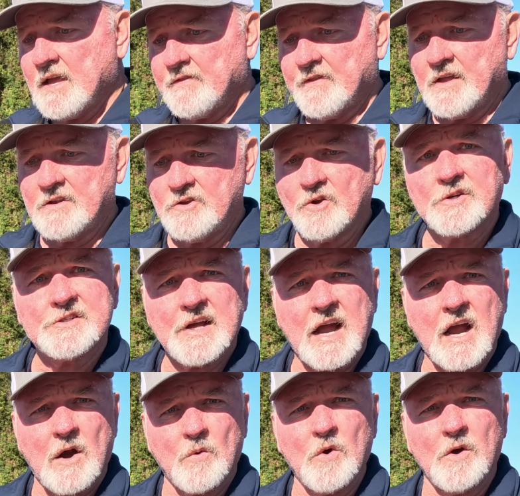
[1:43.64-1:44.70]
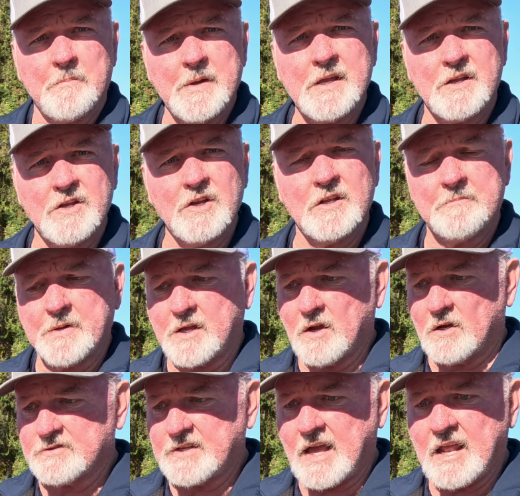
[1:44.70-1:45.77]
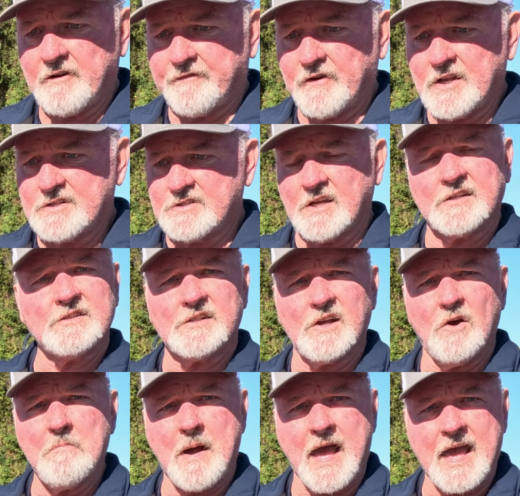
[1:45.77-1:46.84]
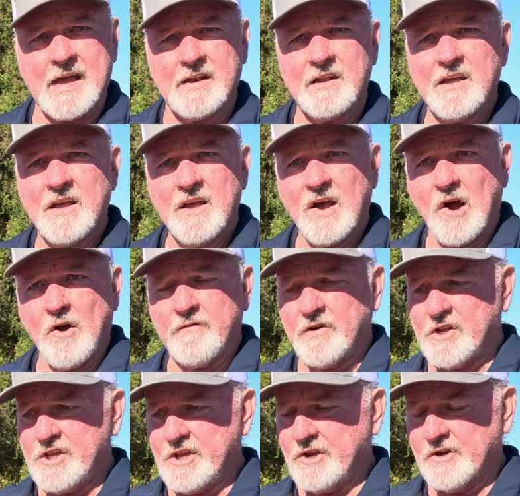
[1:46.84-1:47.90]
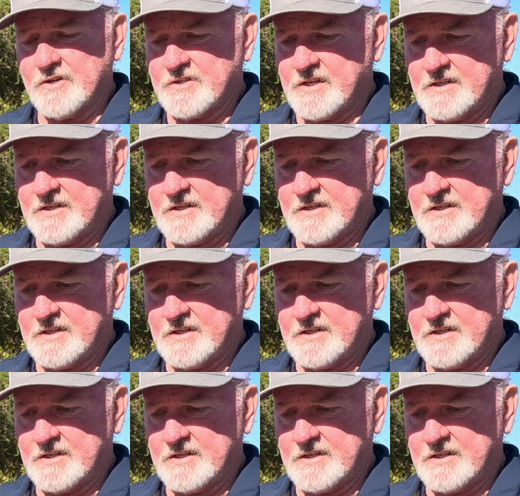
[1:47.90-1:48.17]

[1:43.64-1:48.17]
then your tire will be good, because the antifreeze doesn't go bad over years.